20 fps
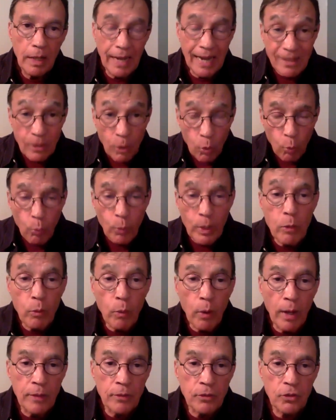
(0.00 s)
And the
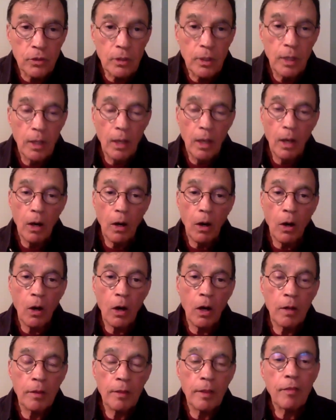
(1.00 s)
reruns
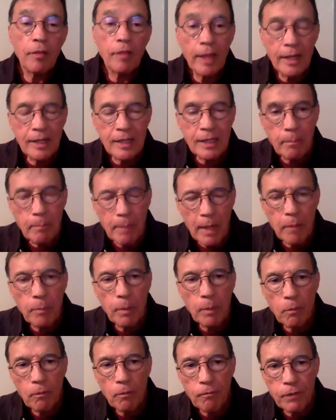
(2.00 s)
are the thing that make
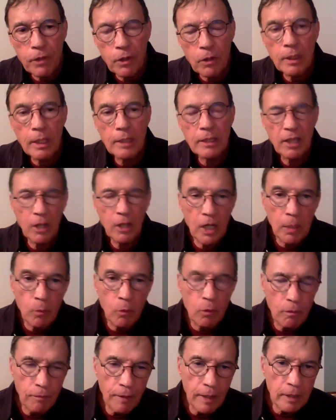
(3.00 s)
people feel that the
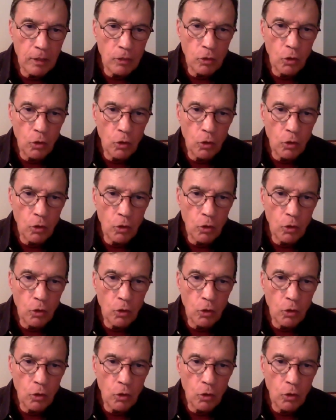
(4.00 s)
honeymoon effect